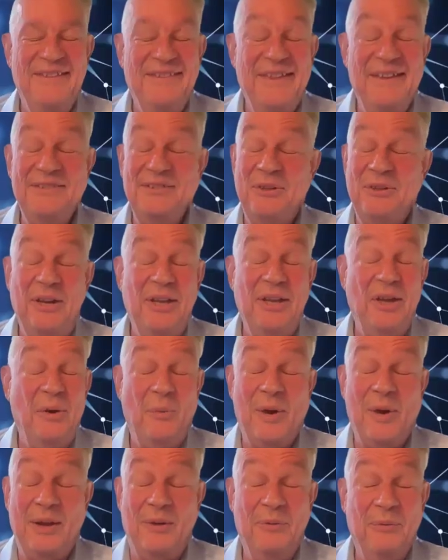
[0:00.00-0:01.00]
That's great.
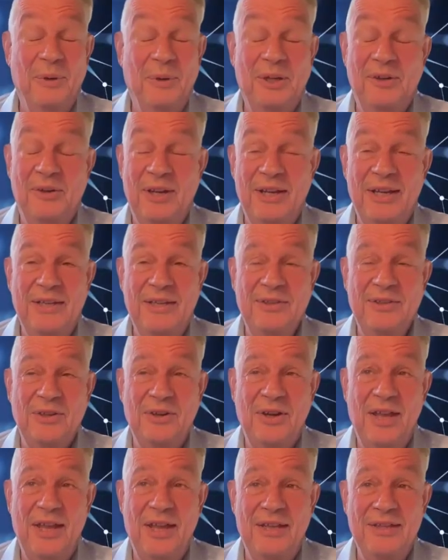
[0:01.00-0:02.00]
Wow, what a great answer.
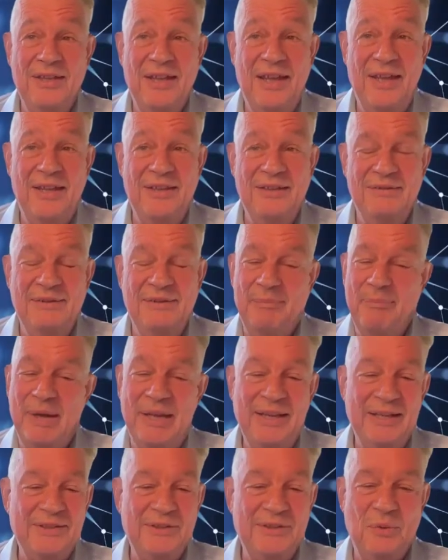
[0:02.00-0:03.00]
And my
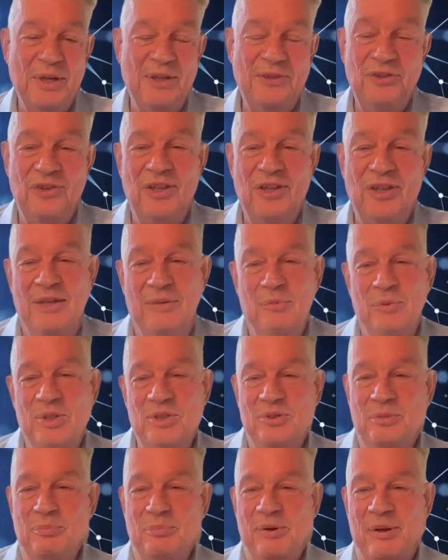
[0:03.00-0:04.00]
next question, and we
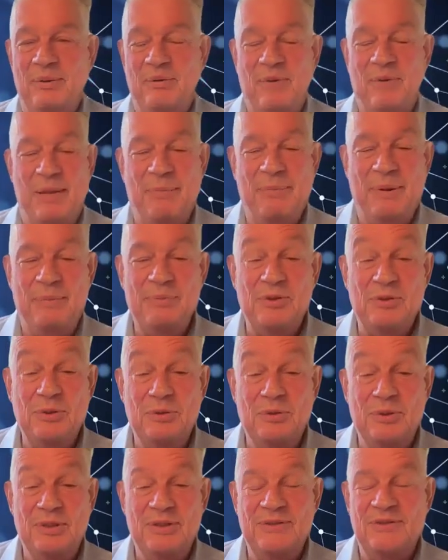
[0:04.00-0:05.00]
should probably wrap up
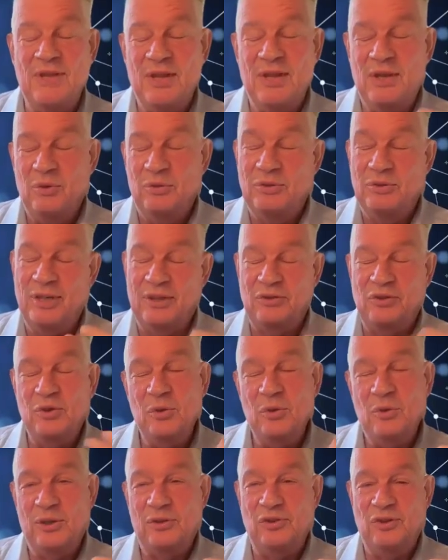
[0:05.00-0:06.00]
soon, is next 2
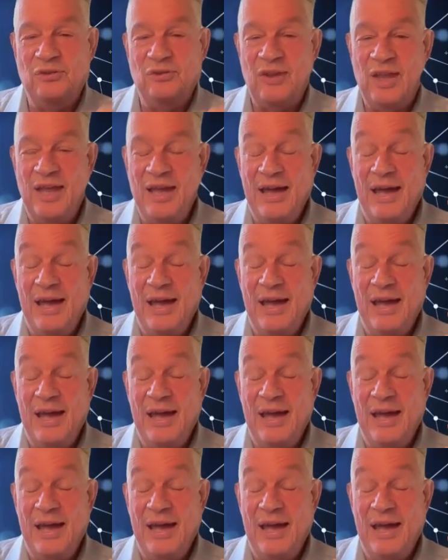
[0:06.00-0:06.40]
questions.